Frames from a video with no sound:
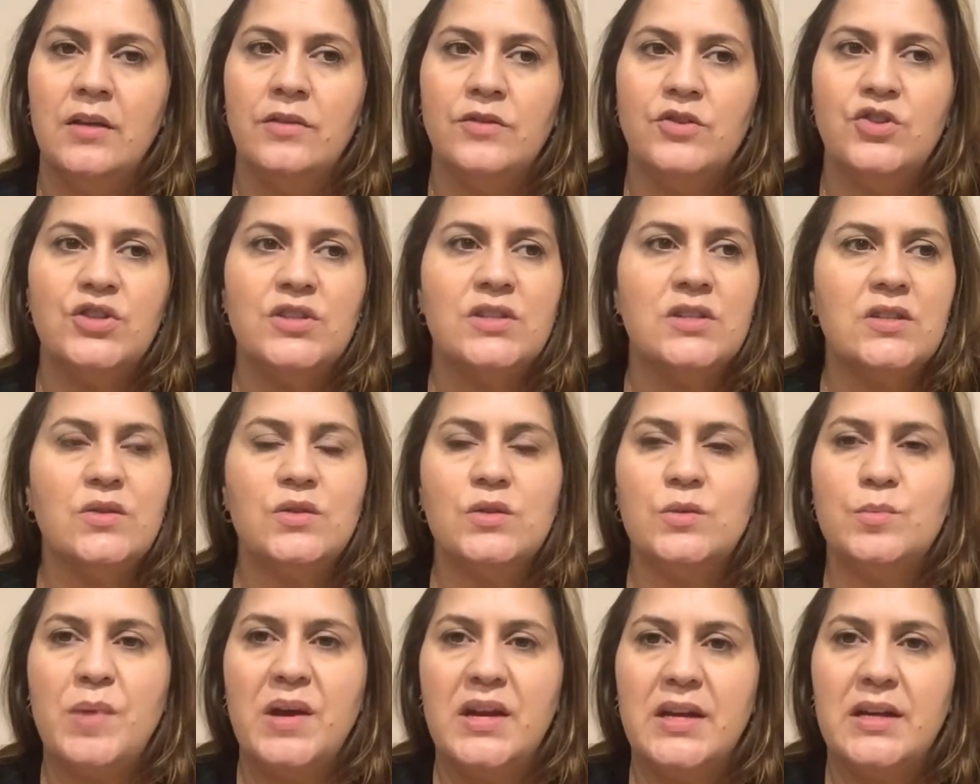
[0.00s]
just
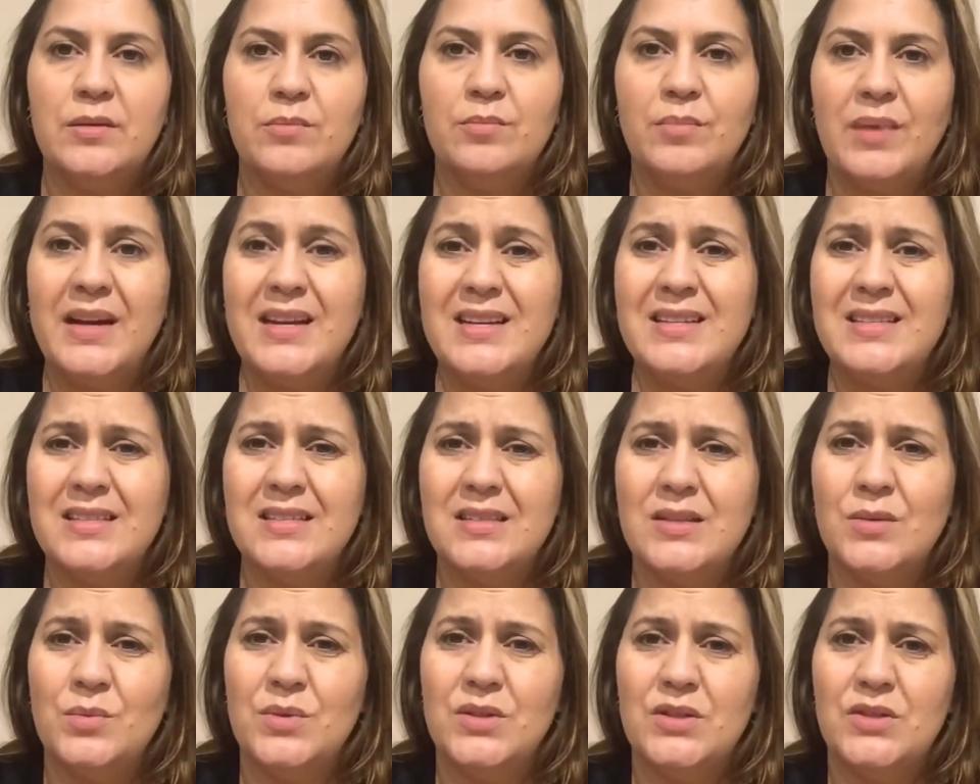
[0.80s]
those bacon bites,
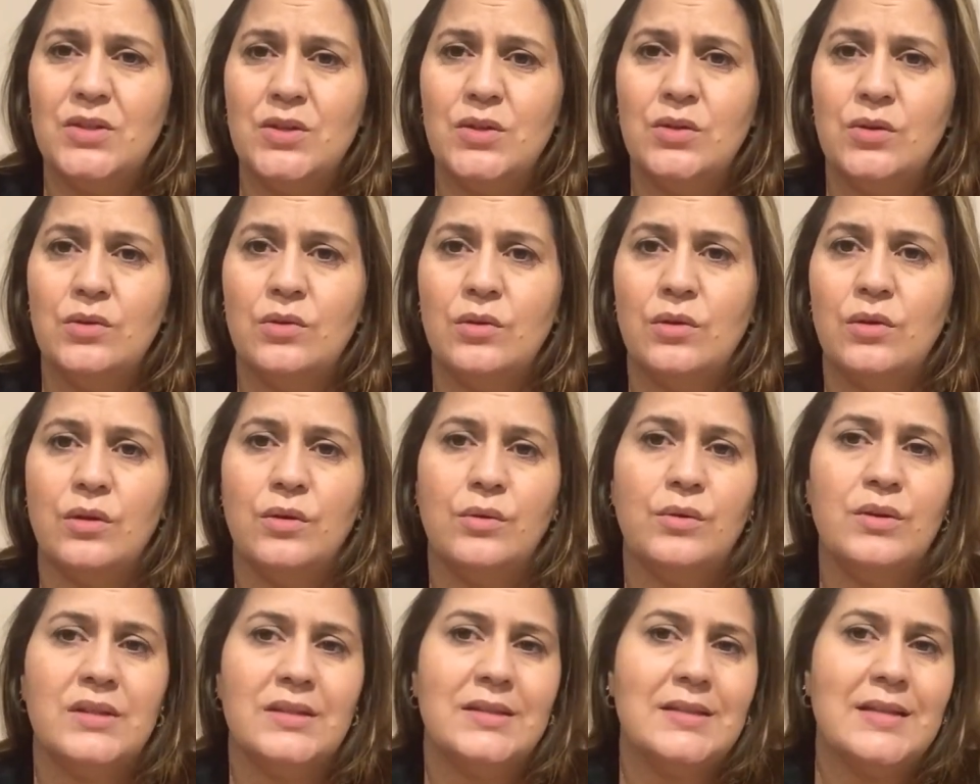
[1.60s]
the ones you
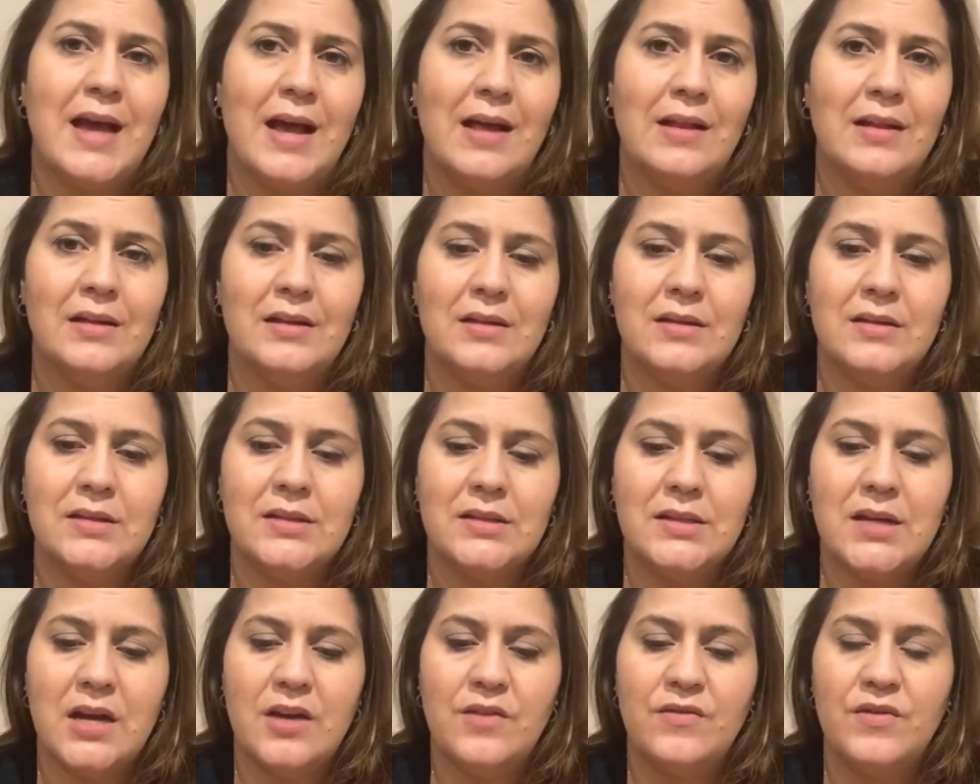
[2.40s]
throw in salad and
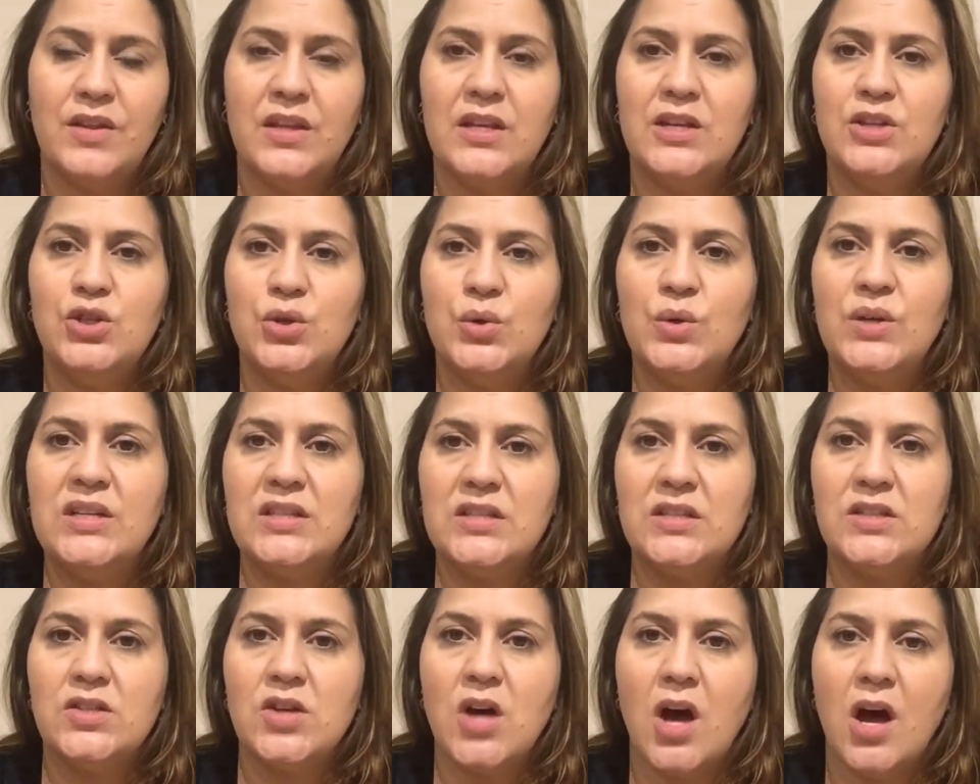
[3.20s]
stuff, and they do
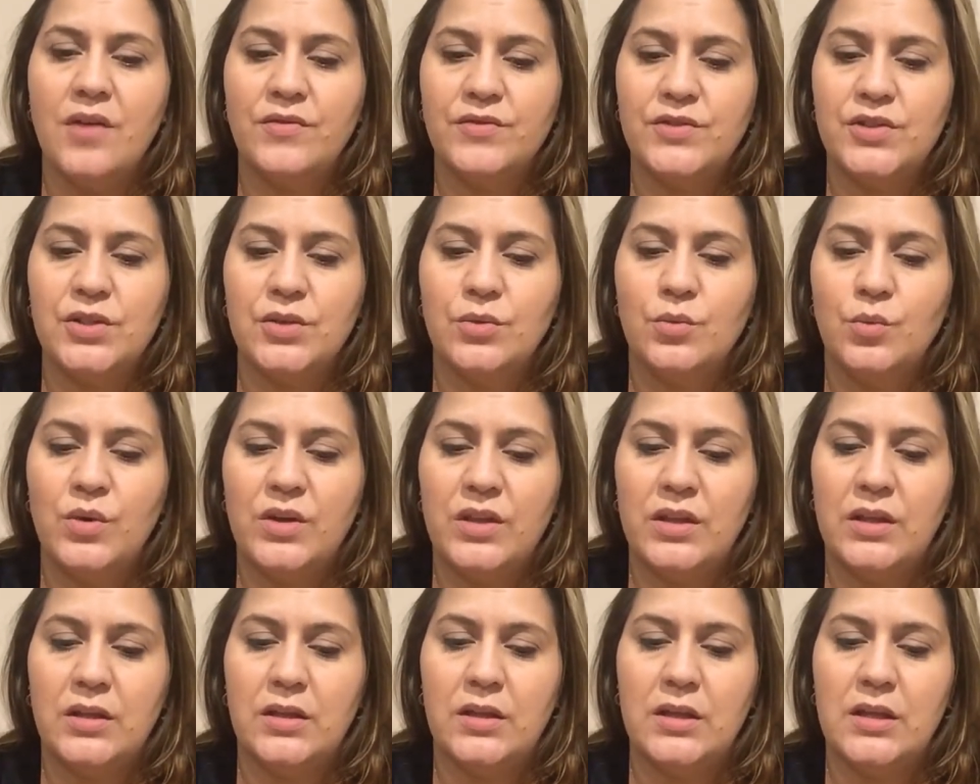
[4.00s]
get soft
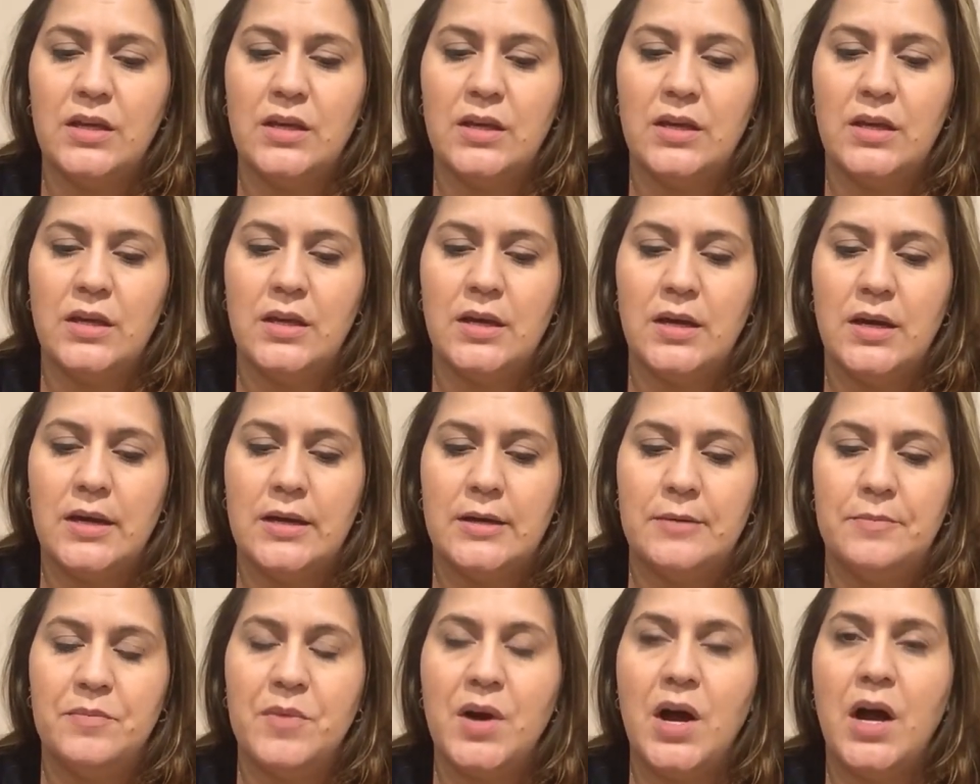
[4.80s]
within the
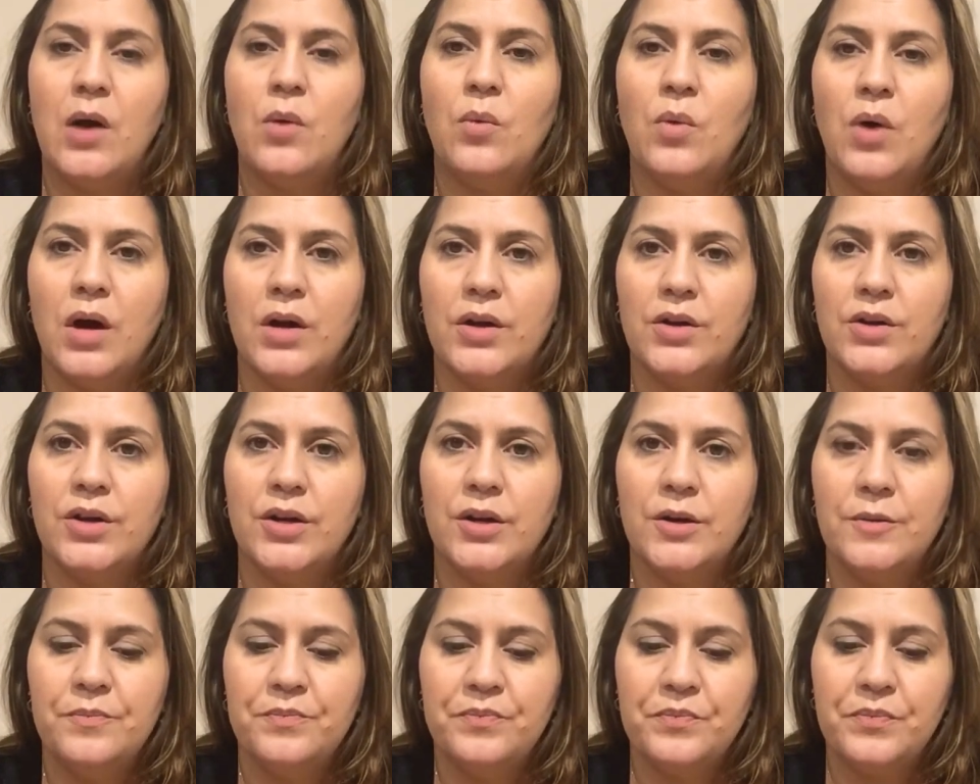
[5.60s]
hot
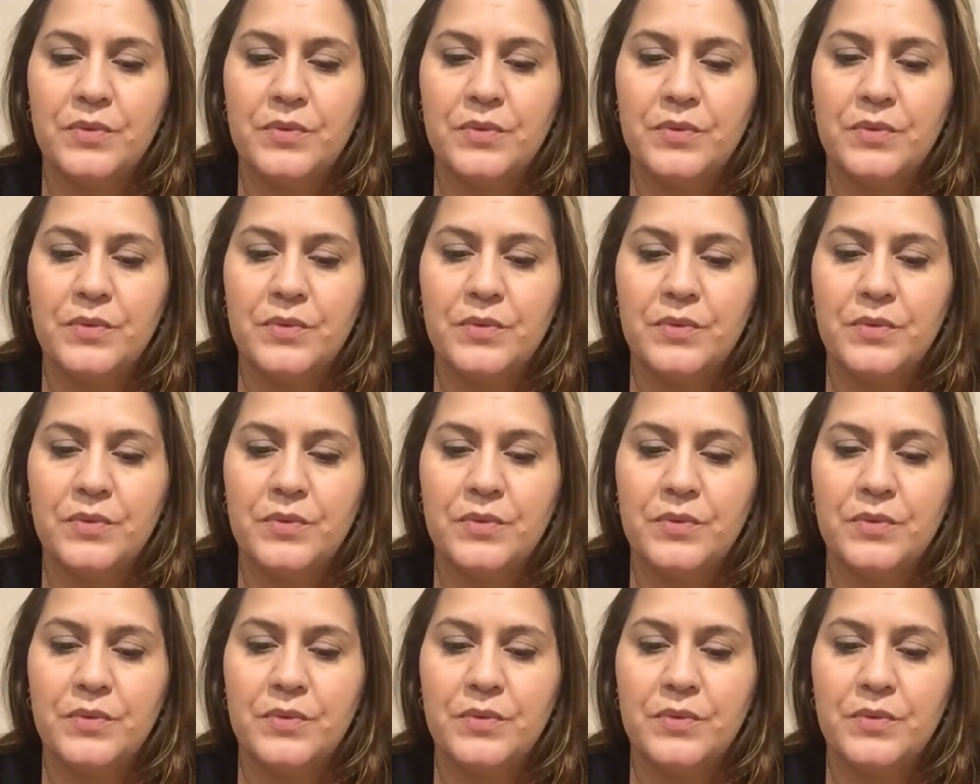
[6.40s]
water.